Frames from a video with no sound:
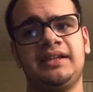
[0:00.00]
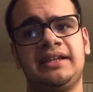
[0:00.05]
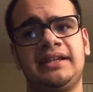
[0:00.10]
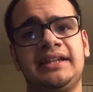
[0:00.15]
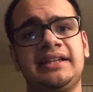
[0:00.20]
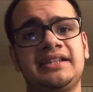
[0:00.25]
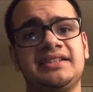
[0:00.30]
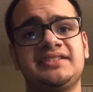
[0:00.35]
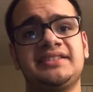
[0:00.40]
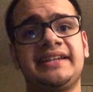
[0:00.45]

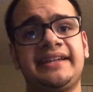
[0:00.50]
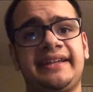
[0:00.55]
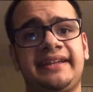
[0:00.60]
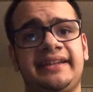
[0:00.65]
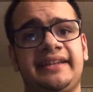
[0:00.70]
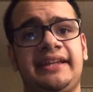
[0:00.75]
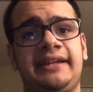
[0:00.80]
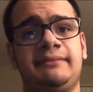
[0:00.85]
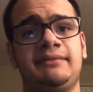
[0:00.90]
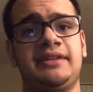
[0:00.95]
in the
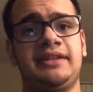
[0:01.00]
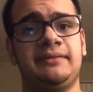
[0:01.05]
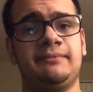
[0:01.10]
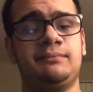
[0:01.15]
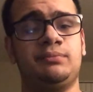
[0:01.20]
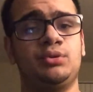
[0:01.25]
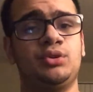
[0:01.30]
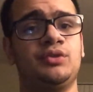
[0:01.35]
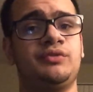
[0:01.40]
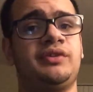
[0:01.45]
second game they
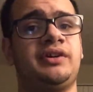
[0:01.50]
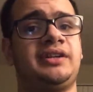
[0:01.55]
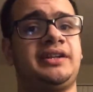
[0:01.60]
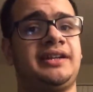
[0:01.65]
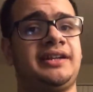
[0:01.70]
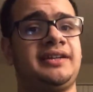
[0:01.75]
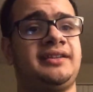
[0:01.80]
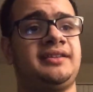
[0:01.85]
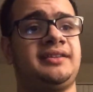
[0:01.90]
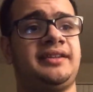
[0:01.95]
improve on
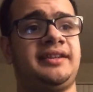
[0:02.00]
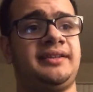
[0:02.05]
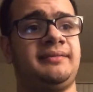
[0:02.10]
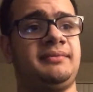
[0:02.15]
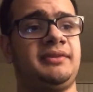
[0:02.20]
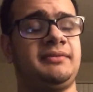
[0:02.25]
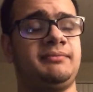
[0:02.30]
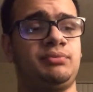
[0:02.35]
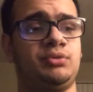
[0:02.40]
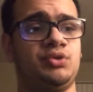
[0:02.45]
that.
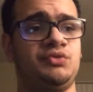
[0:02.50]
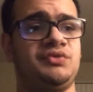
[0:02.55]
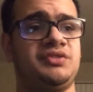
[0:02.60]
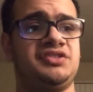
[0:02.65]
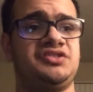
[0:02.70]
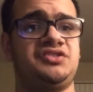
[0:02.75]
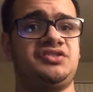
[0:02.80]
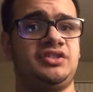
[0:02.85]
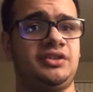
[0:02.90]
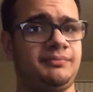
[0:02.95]
They improved
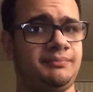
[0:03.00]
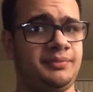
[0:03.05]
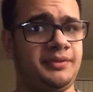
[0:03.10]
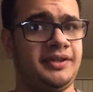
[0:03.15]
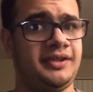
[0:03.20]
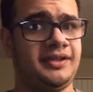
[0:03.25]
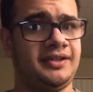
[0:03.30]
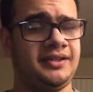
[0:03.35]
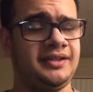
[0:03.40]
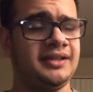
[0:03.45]
his
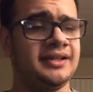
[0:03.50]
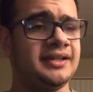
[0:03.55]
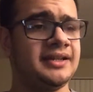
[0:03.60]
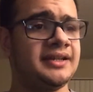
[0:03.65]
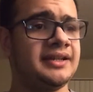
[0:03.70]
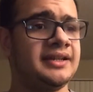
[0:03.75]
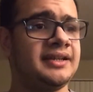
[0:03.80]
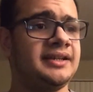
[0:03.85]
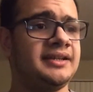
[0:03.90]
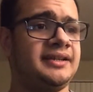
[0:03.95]
jumping.
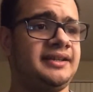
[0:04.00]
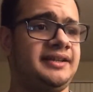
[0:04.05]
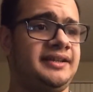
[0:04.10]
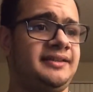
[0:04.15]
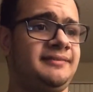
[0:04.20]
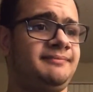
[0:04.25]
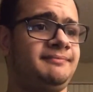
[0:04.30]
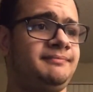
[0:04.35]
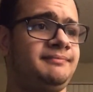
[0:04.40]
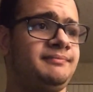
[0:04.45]

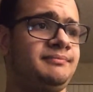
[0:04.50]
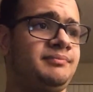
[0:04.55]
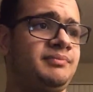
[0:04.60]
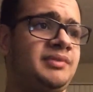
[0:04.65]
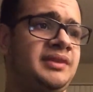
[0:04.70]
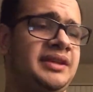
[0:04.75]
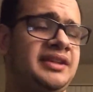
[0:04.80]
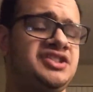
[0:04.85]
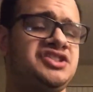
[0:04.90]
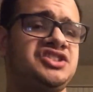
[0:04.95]
They
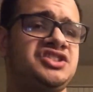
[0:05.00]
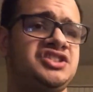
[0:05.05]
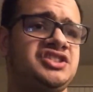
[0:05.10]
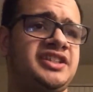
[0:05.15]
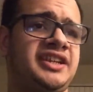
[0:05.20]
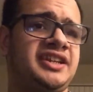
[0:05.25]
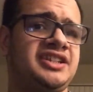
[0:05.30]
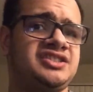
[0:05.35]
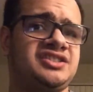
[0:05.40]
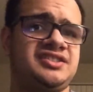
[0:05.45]
they
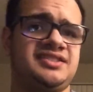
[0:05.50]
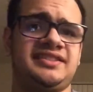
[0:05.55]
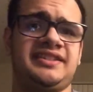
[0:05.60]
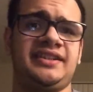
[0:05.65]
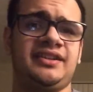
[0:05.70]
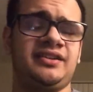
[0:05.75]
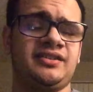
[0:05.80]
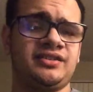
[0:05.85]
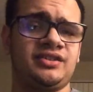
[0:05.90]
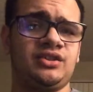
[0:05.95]
changed his
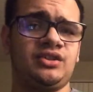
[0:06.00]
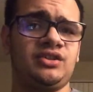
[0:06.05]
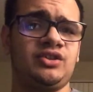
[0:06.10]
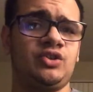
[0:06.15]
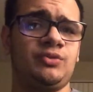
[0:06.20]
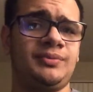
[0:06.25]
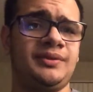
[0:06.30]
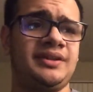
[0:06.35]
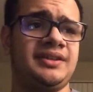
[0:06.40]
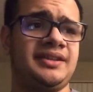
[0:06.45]
character a
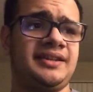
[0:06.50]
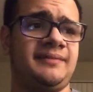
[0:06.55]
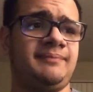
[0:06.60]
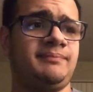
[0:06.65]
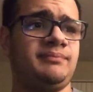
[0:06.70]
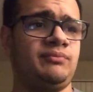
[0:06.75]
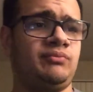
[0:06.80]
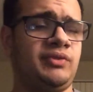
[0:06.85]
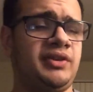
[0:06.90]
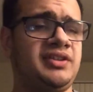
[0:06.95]
little bit.
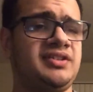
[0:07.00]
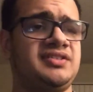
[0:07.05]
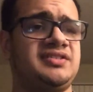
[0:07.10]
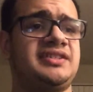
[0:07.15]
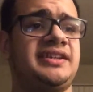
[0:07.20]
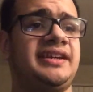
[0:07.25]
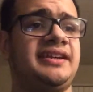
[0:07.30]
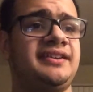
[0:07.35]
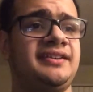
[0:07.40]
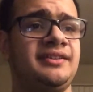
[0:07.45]
They
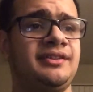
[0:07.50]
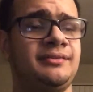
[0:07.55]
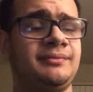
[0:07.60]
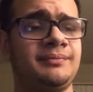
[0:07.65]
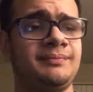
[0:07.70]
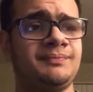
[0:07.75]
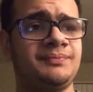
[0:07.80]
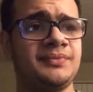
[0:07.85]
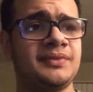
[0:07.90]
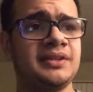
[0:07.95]
redesigned
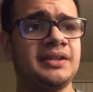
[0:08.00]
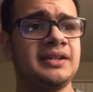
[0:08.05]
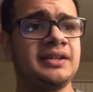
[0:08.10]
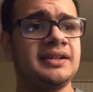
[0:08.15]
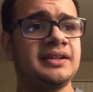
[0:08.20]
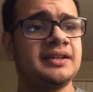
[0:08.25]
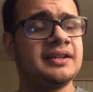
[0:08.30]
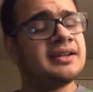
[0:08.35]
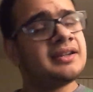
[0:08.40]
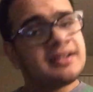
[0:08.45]
him,
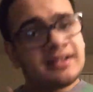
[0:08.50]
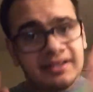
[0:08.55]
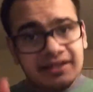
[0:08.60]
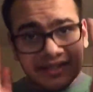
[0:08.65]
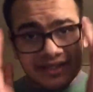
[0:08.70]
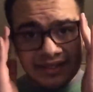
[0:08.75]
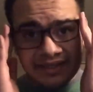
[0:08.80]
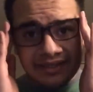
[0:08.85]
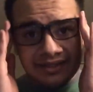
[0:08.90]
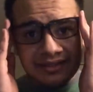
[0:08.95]

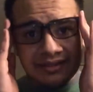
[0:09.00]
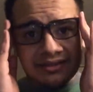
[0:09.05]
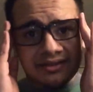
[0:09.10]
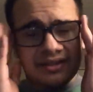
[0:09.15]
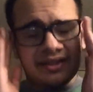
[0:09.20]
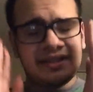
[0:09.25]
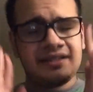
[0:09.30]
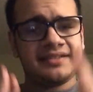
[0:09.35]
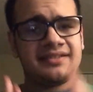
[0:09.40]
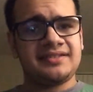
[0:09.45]

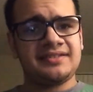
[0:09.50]
and